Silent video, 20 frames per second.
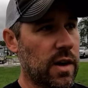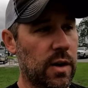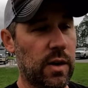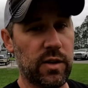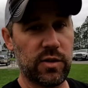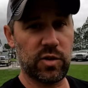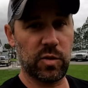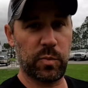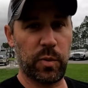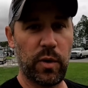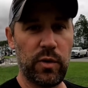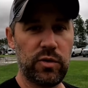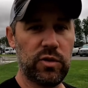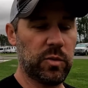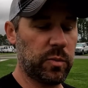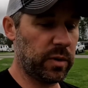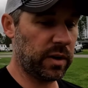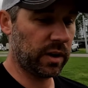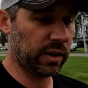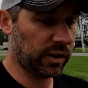is supposed
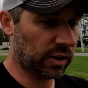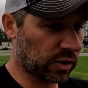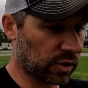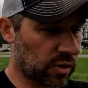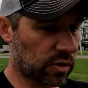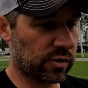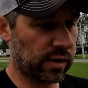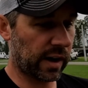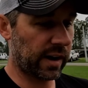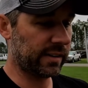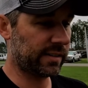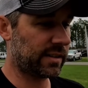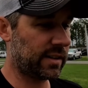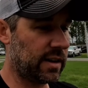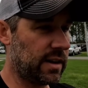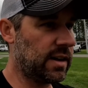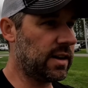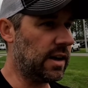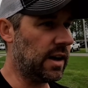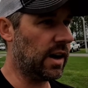to be a little
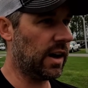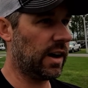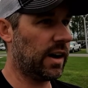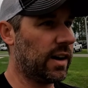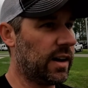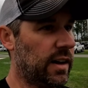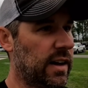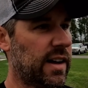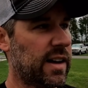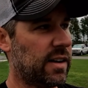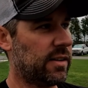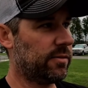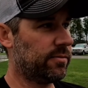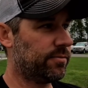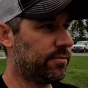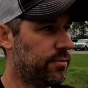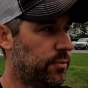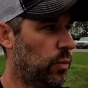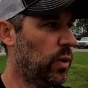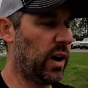grassy, uh, like a
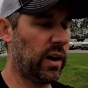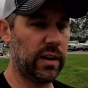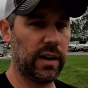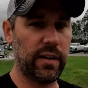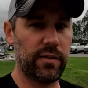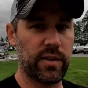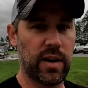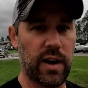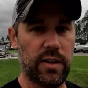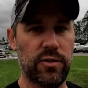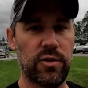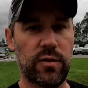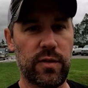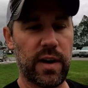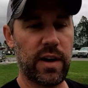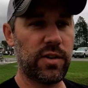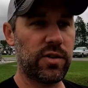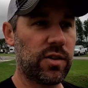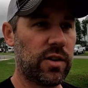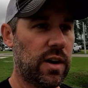wildlife
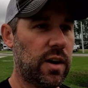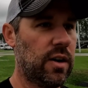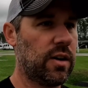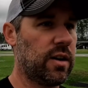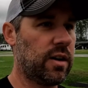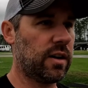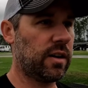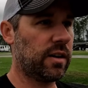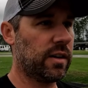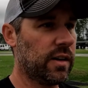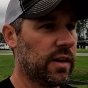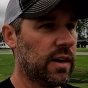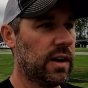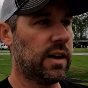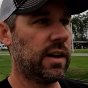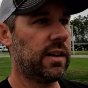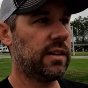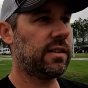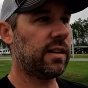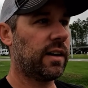conservation area
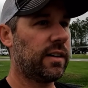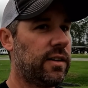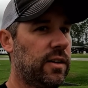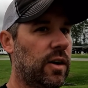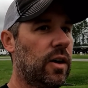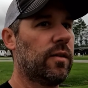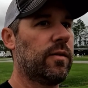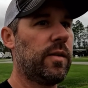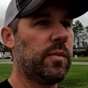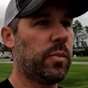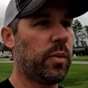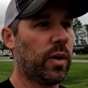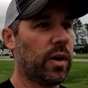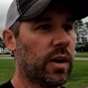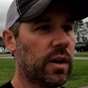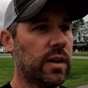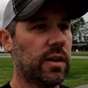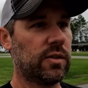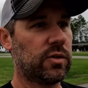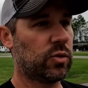inside the R V
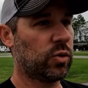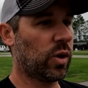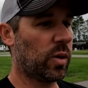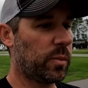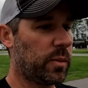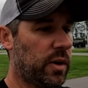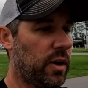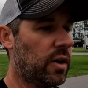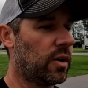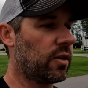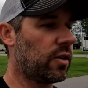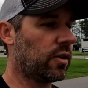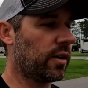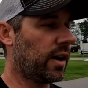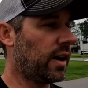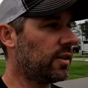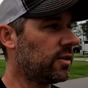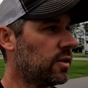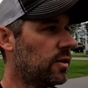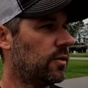park, and it's normally all
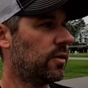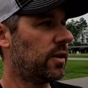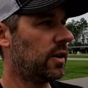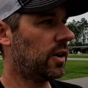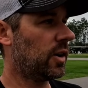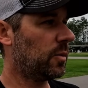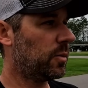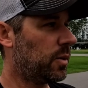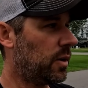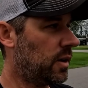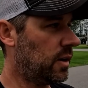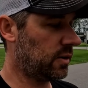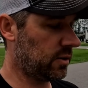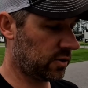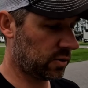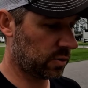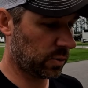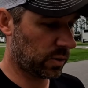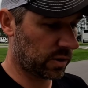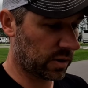grass over here, but
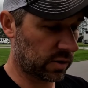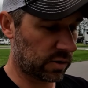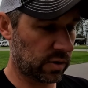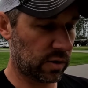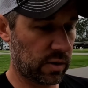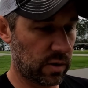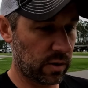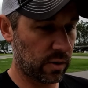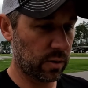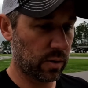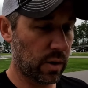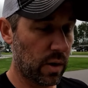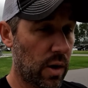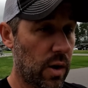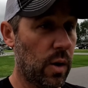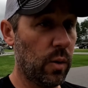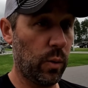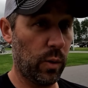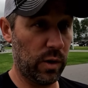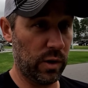just wanted to show you
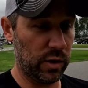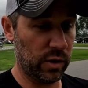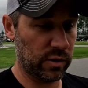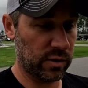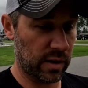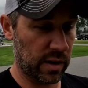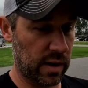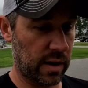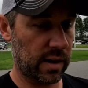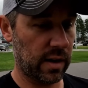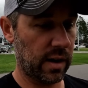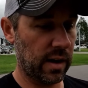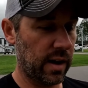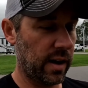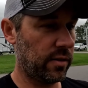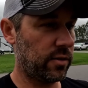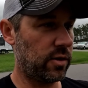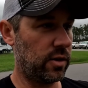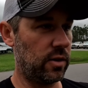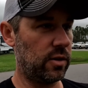what it looks like
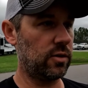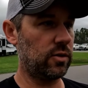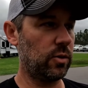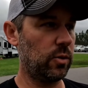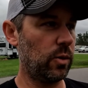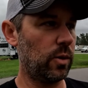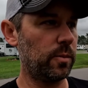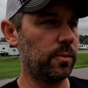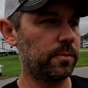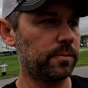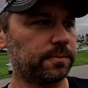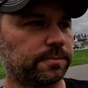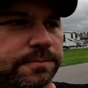after the storm.